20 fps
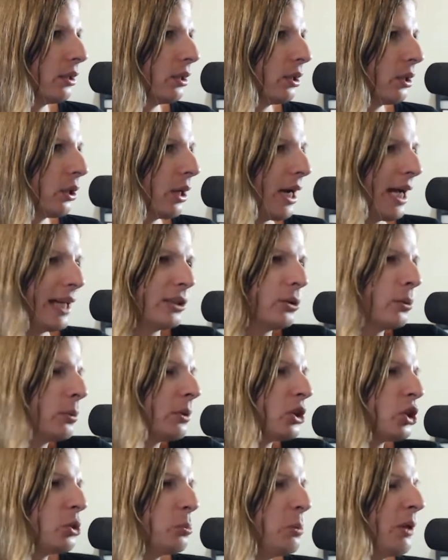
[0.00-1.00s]
Or I don't
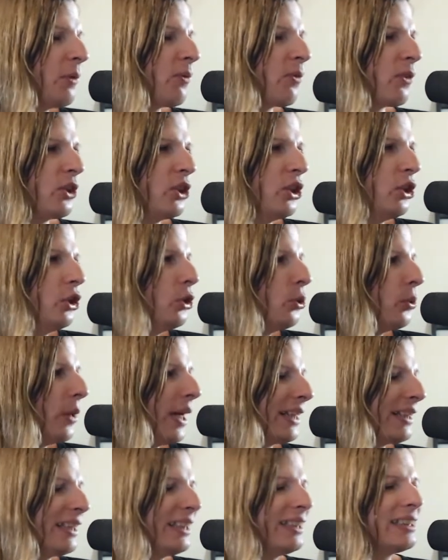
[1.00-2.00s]
want to speak for you,
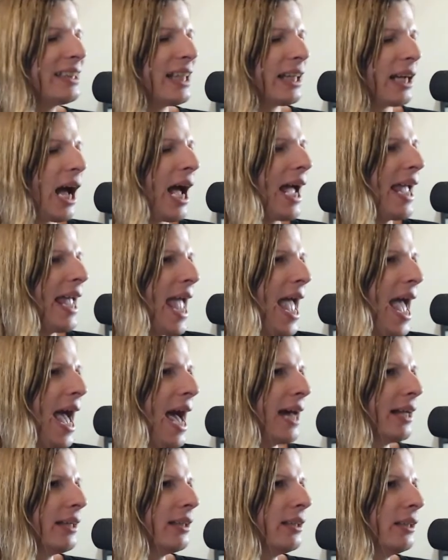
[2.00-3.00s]
at least that I
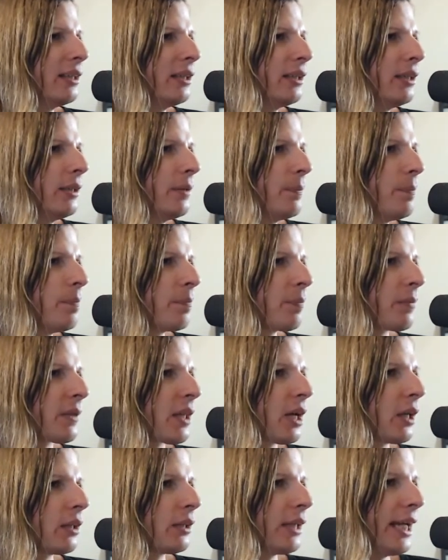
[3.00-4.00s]
had.
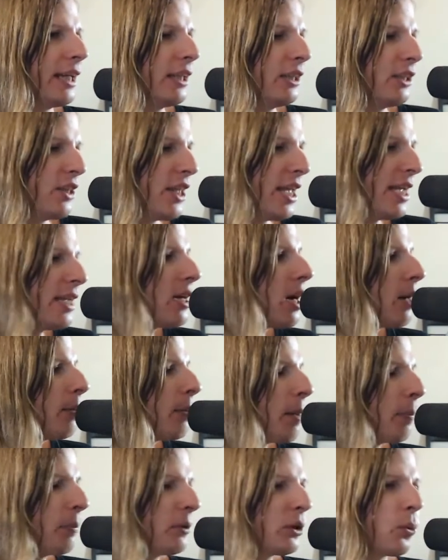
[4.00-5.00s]
Like they come
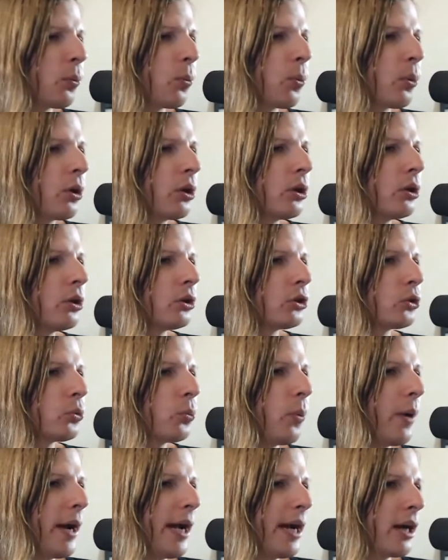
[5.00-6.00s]
up in a
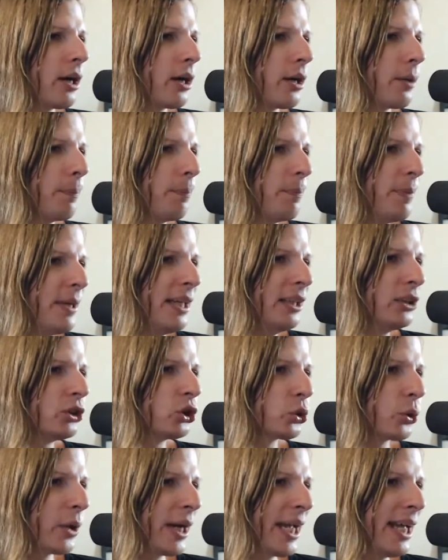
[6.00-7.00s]
world where being
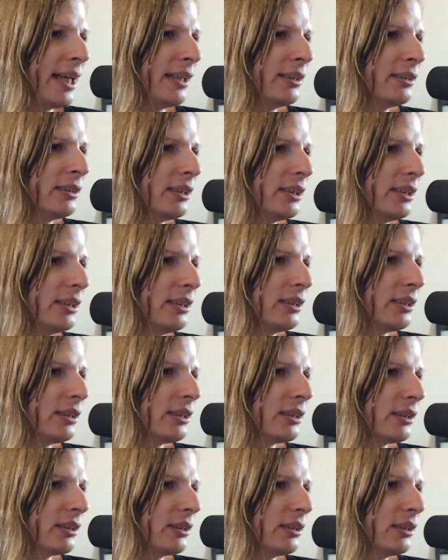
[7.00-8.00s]
trans is